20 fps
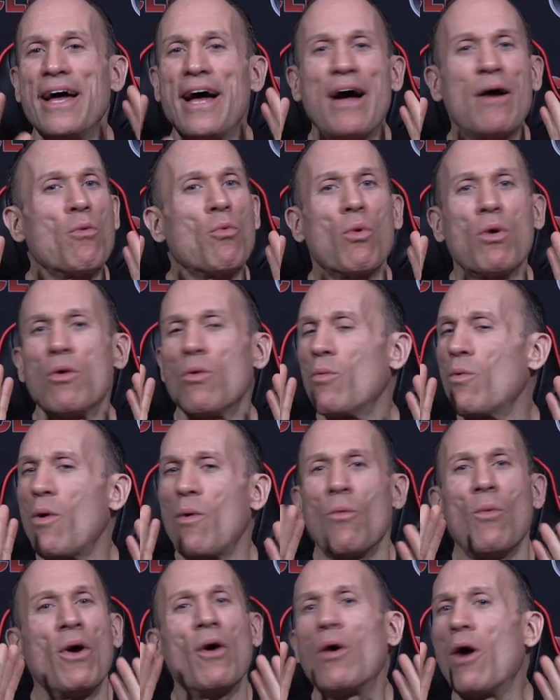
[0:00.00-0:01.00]

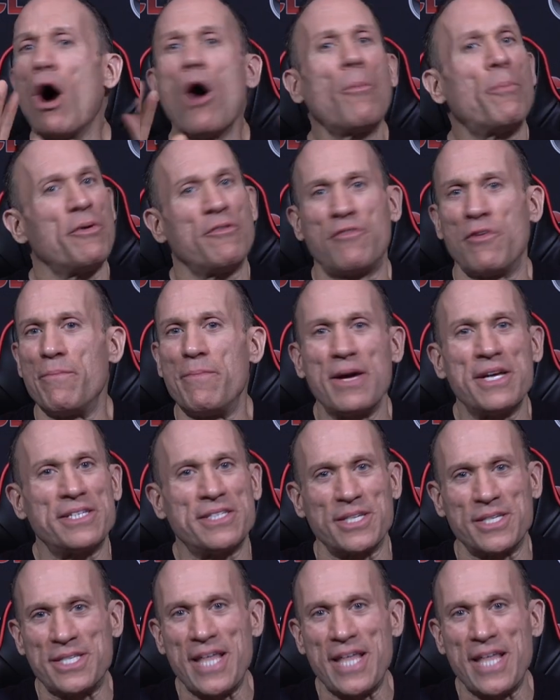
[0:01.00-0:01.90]
We're open for business.